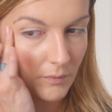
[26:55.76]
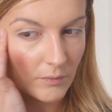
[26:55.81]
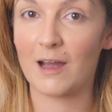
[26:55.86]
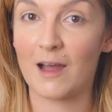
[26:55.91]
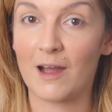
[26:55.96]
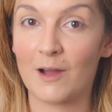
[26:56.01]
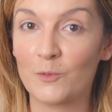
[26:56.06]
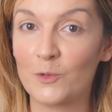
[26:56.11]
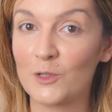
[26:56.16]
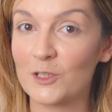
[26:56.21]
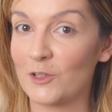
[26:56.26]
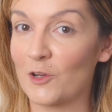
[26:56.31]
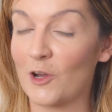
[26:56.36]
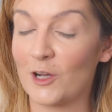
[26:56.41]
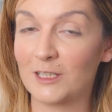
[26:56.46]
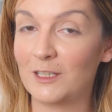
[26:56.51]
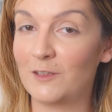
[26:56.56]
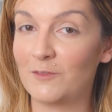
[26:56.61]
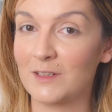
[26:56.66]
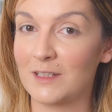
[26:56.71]
I would
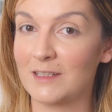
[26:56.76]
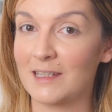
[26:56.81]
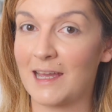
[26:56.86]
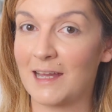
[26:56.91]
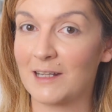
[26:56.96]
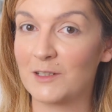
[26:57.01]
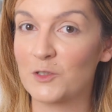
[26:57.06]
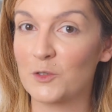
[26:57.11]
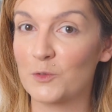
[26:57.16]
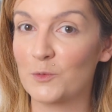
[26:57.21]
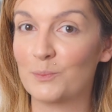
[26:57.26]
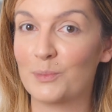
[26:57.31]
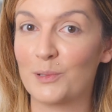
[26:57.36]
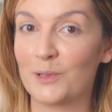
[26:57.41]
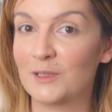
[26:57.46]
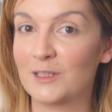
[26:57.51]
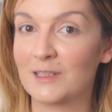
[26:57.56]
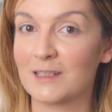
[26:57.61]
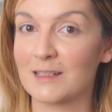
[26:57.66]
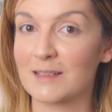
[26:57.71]
not even dare to
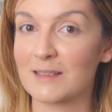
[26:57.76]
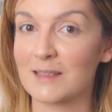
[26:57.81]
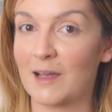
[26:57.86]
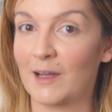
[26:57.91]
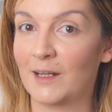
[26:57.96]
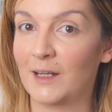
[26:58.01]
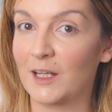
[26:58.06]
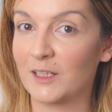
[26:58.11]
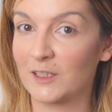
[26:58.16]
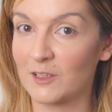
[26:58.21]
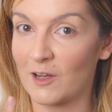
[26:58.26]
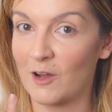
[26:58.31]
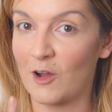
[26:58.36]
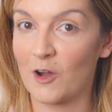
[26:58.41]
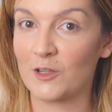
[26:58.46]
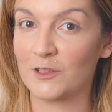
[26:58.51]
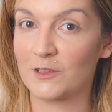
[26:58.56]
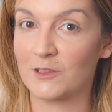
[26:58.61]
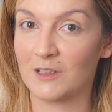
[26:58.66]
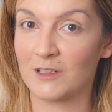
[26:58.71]
put this highlighter
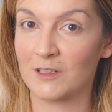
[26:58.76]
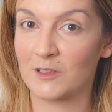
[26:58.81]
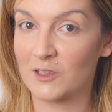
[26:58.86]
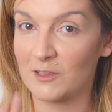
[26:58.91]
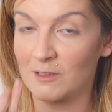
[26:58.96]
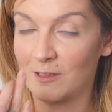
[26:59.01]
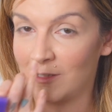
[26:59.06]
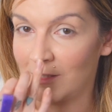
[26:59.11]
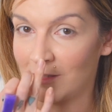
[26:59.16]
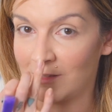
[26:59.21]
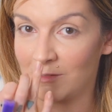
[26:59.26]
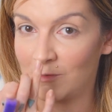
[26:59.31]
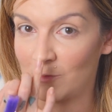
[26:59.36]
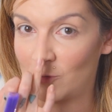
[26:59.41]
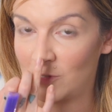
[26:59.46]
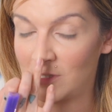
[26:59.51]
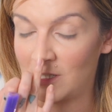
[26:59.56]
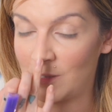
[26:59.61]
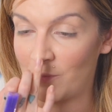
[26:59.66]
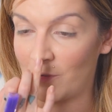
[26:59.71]
on the, the
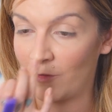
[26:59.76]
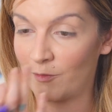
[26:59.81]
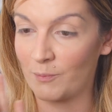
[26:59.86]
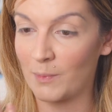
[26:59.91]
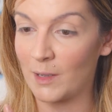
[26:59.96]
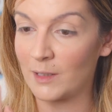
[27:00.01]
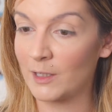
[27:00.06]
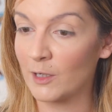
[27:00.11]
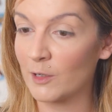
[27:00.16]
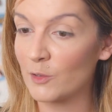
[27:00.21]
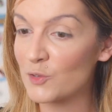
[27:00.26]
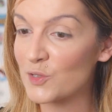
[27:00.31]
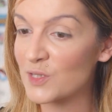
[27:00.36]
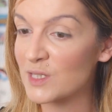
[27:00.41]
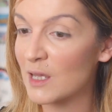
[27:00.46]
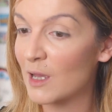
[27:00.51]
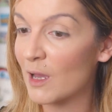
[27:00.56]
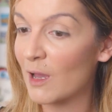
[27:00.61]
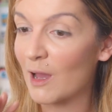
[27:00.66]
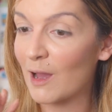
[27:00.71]
tip of my
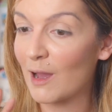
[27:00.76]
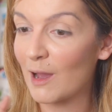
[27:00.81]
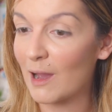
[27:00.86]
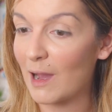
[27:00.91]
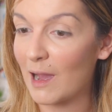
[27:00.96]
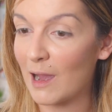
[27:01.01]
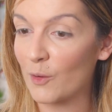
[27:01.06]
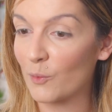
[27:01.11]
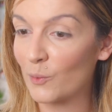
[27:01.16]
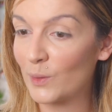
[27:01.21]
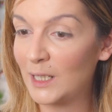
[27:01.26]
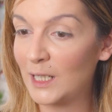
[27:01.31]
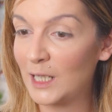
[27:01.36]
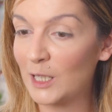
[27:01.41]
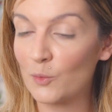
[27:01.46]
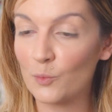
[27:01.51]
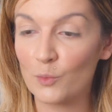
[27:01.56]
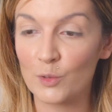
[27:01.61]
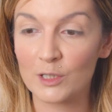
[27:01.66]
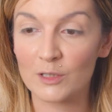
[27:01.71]
nose. I
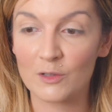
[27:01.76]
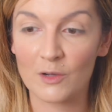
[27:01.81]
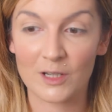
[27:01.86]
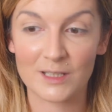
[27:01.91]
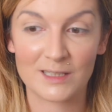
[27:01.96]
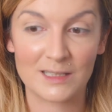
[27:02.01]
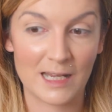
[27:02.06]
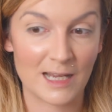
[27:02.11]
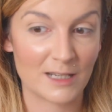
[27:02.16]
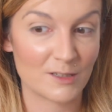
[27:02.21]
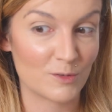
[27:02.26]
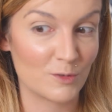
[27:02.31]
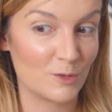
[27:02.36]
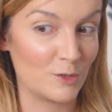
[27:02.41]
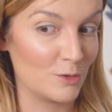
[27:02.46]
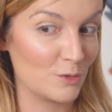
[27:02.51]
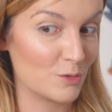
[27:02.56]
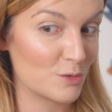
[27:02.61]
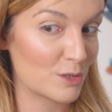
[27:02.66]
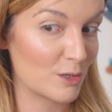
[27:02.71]
really would not dare to
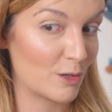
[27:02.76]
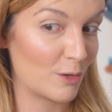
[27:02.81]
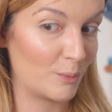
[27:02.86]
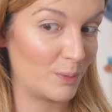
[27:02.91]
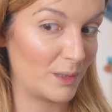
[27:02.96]
do so